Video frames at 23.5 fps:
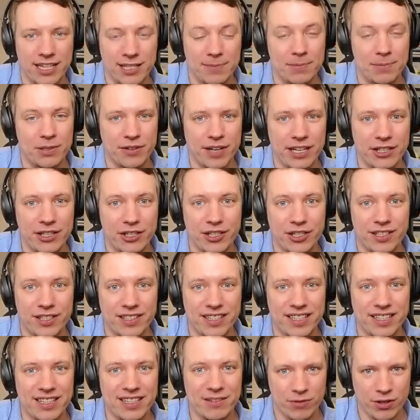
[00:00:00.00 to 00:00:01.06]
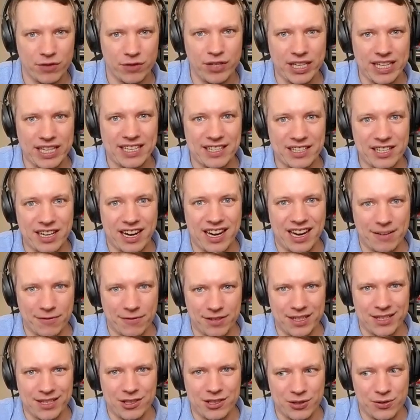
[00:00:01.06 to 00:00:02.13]
exploration, we really
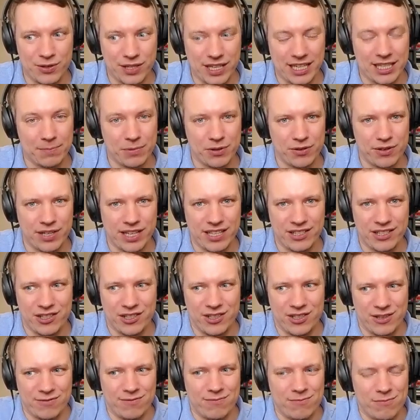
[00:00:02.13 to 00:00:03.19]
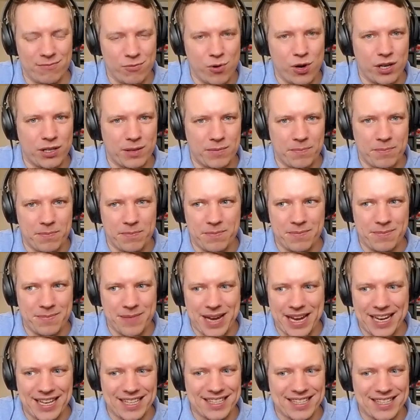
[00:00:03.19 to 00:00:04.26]
dive into an exploration of what
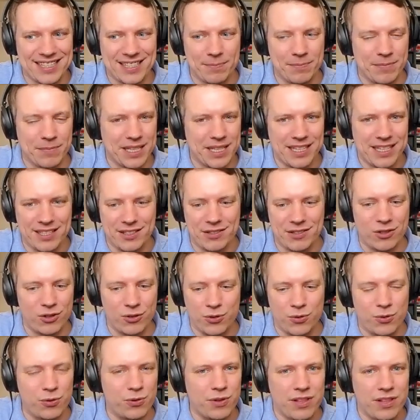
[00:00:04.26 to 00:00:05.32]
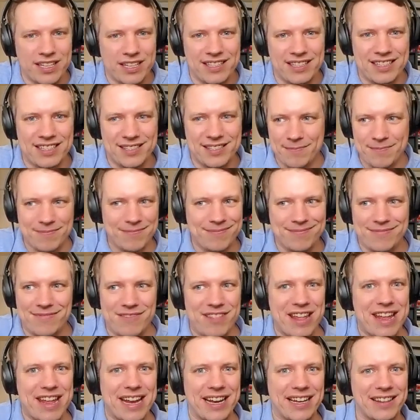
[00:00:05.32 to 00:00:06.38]
makes me do this
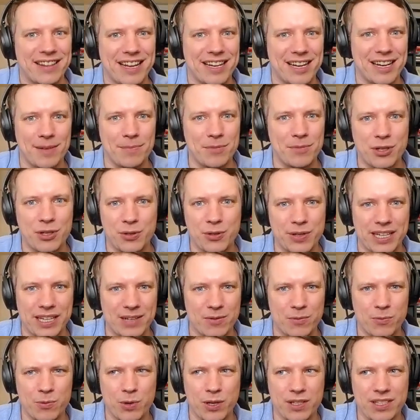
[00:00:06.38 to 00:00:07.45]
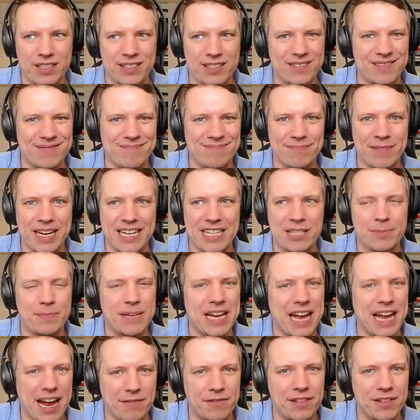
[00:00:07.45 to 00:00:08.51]
thing that I'm doing, what makes me
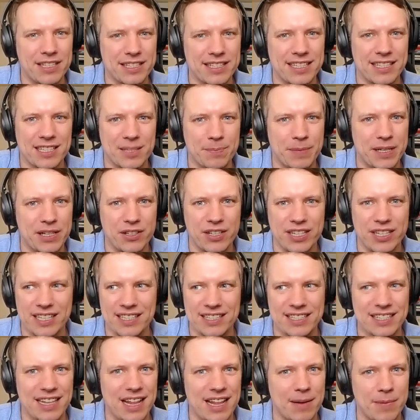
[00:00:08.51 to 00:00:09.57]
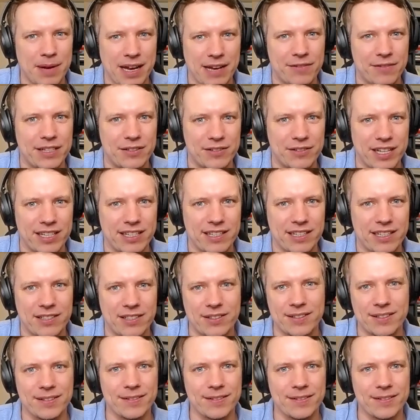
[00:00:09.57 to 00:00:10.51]
have this experience that I'm having right now.